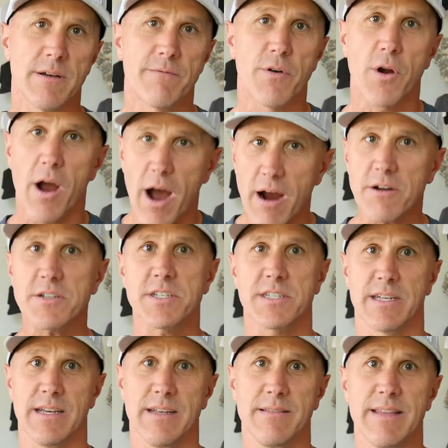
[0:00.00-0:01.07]
for our
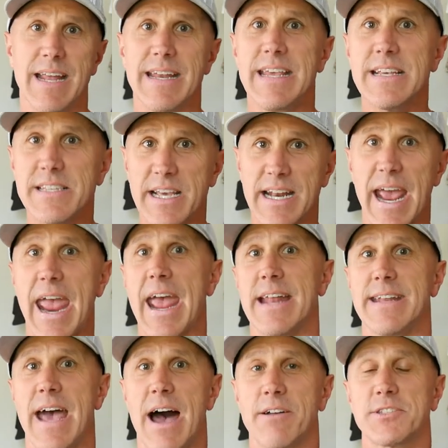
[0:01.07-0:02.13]
sin that he's going to
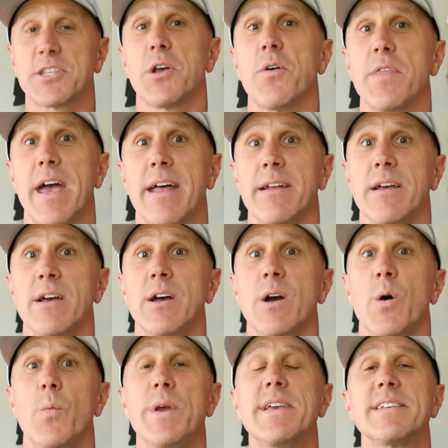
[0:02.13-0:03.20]
hand out so that
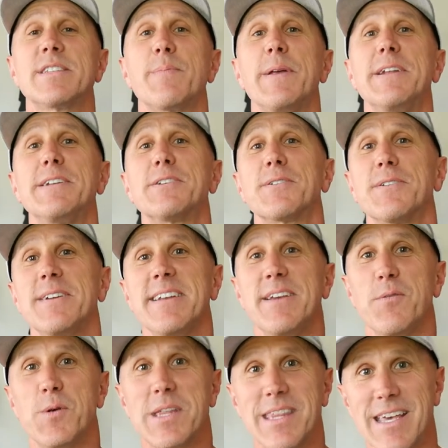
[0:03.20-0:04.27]
we can spend eternity
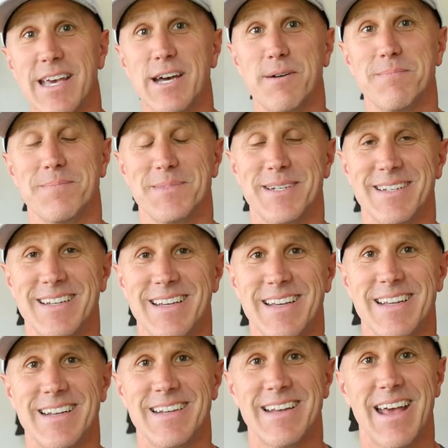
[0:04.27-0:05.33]
with him.
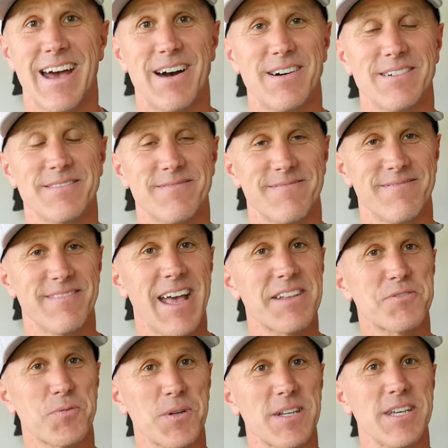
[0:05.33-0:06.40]
Now,
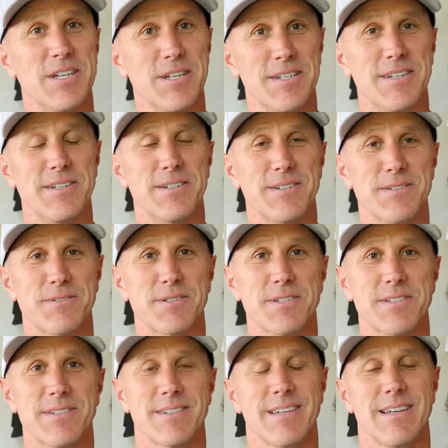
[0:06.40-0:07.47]
that's really good
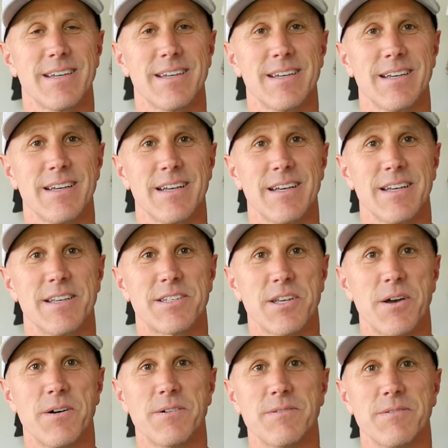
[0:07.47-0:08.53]
news.
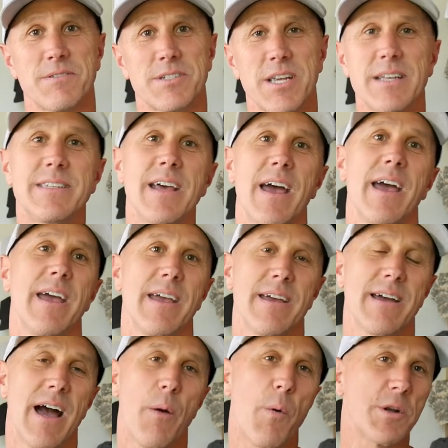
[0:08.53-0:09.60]
So today,
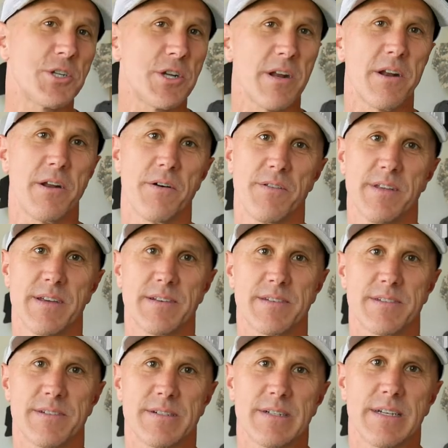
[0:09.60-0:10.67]
I want you to know
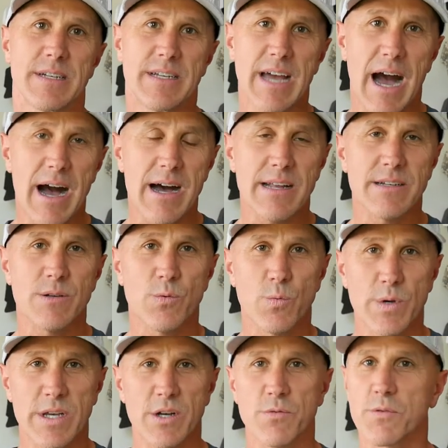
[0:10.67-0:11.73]
this. God
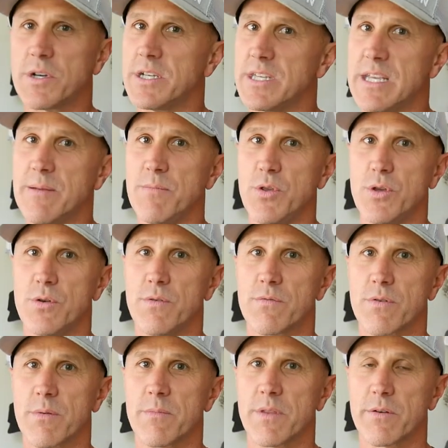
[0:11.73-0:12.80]
will redeem you
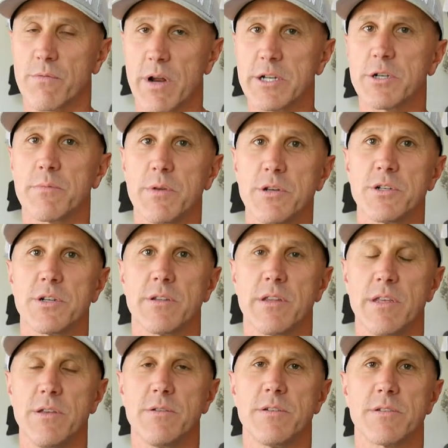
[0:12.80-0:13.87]
from the retribution
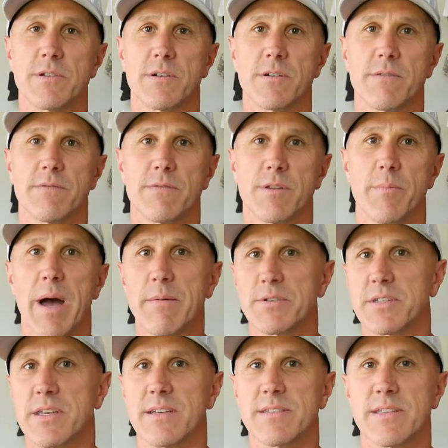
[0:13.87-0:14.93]
that you deserve. The Bible
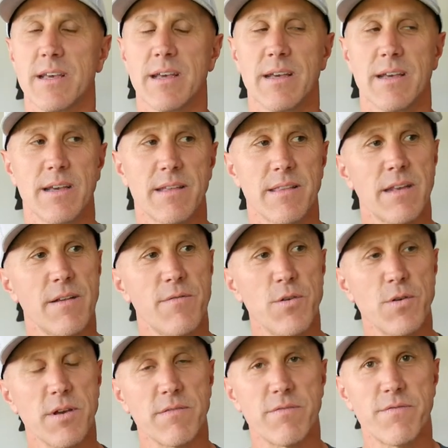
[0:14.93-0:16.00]
says that if
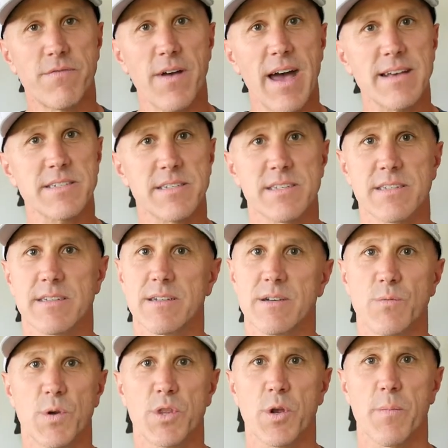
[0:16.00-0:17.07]
you confess
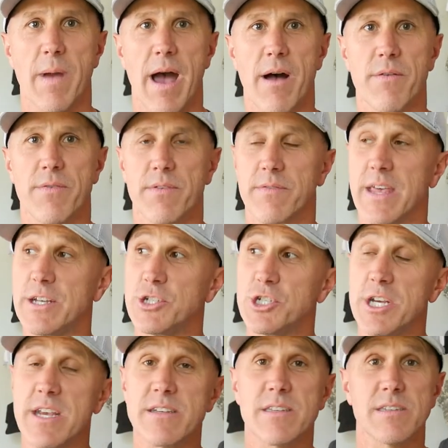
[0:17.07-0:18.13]
with your mouth that
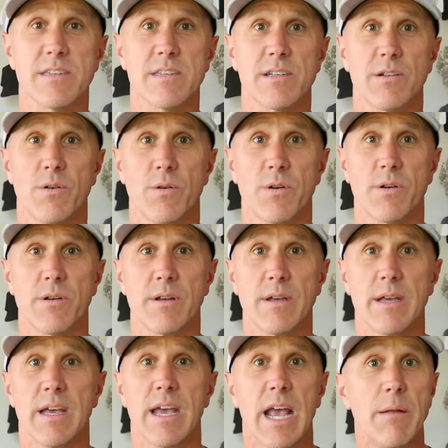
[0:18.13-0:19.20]
Jesus is Lord
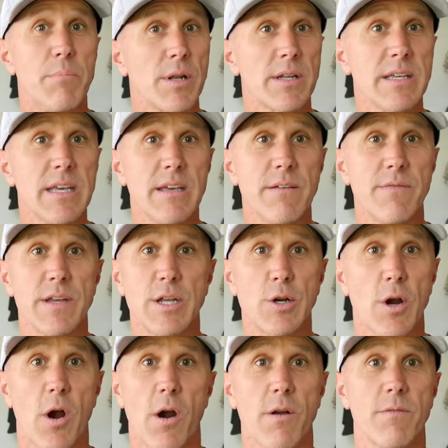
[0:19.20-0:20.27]
and believe in
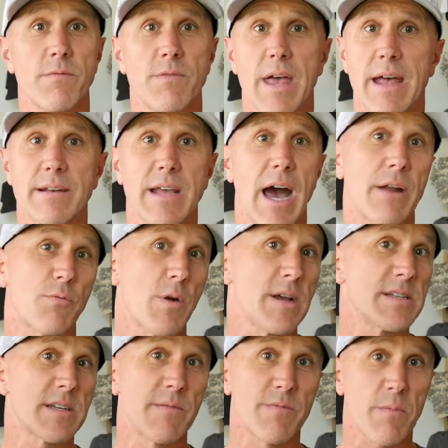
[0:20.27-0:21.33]
your heart that God
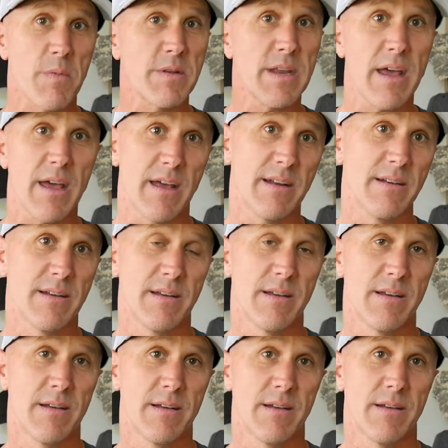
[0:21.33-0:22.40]
raised him from the dead,
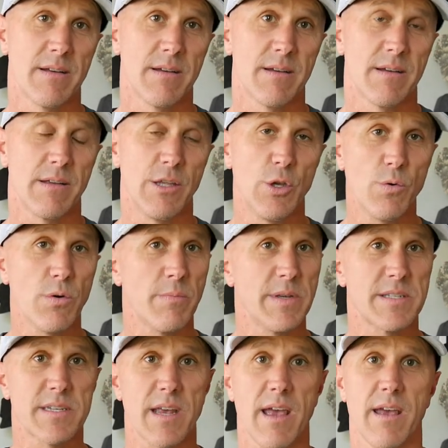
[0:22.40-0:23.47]
you will be
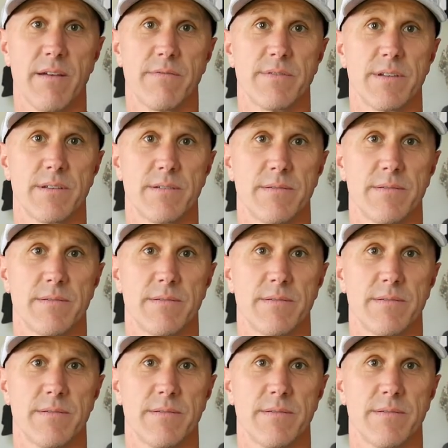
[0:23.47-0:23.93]
saved.